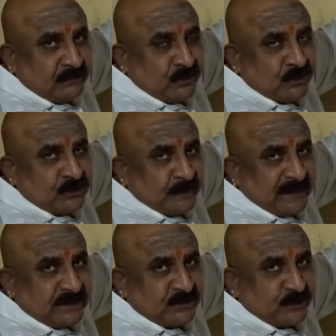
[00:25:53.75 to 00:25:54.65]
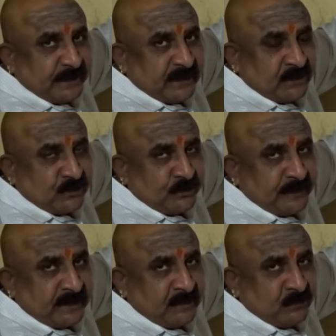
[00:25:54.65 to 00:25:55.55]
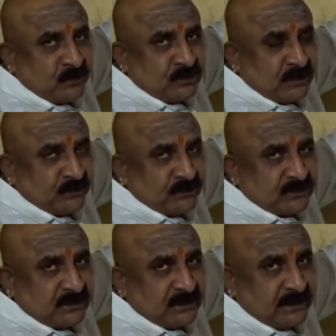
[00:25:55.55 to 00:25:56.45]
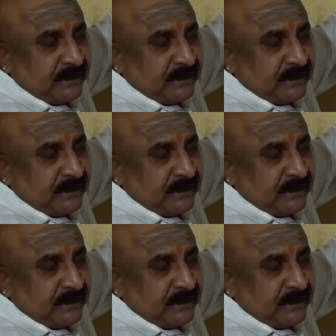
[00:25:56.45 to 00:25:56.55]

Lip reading: moon's place, Jupiter in moon's house,